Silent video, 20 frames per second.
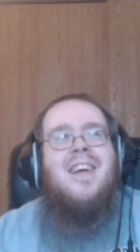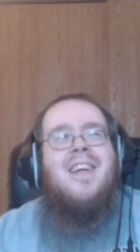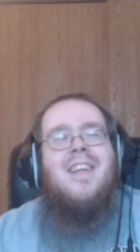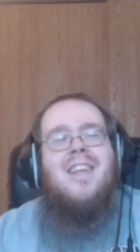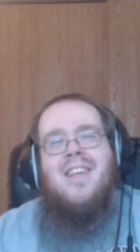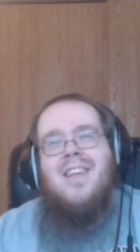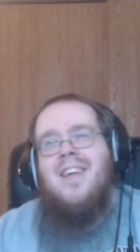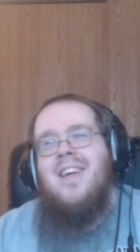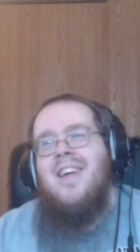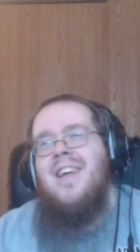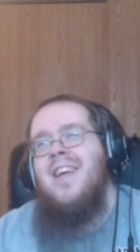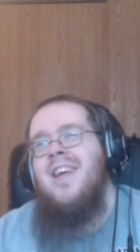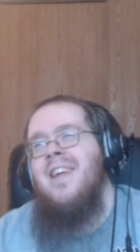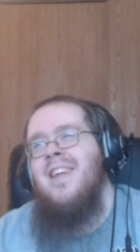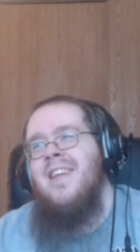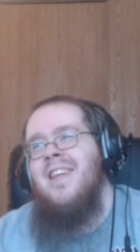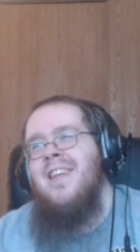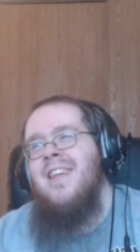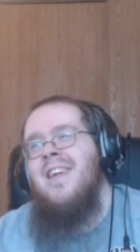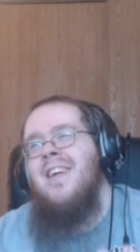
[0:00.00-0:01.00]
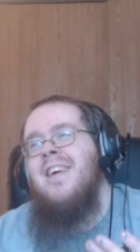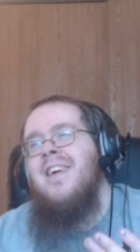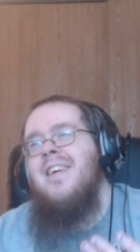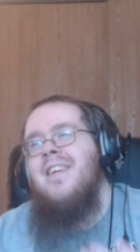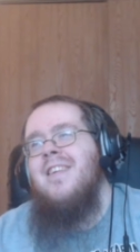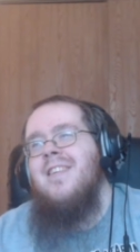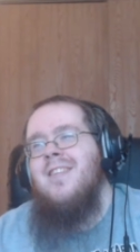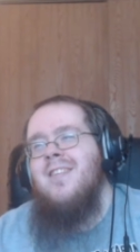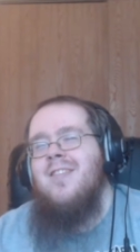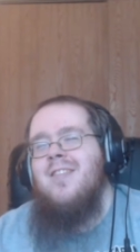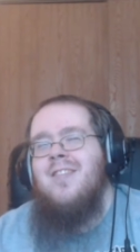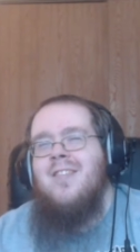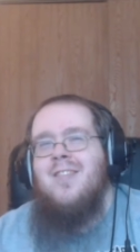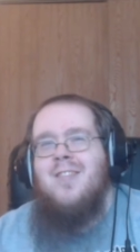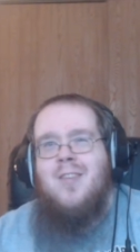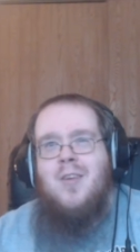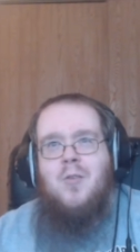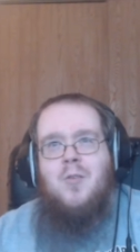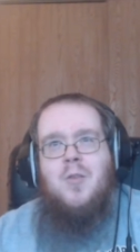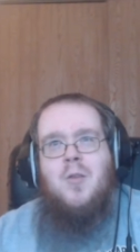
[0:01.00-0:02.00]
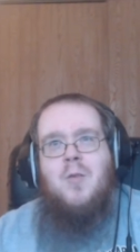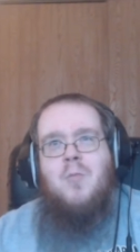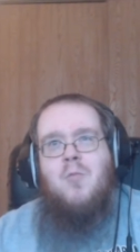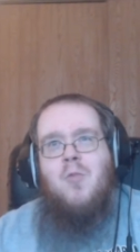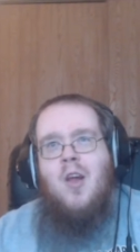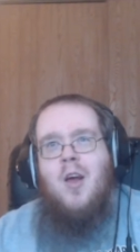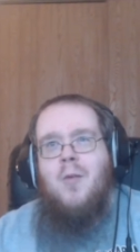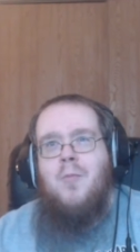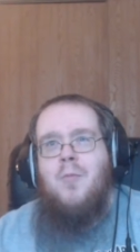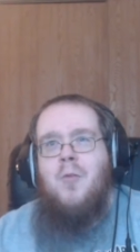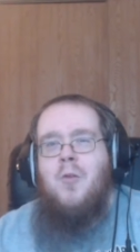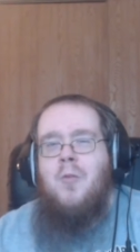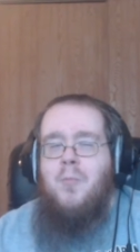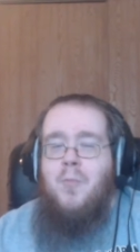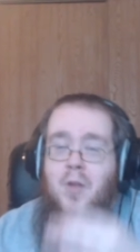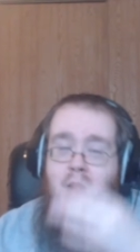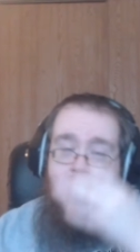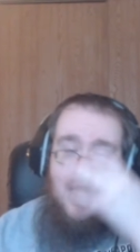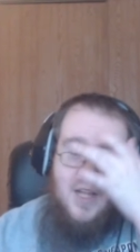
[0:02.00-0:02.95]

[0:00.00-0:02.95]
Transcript: Like, this is the only problem.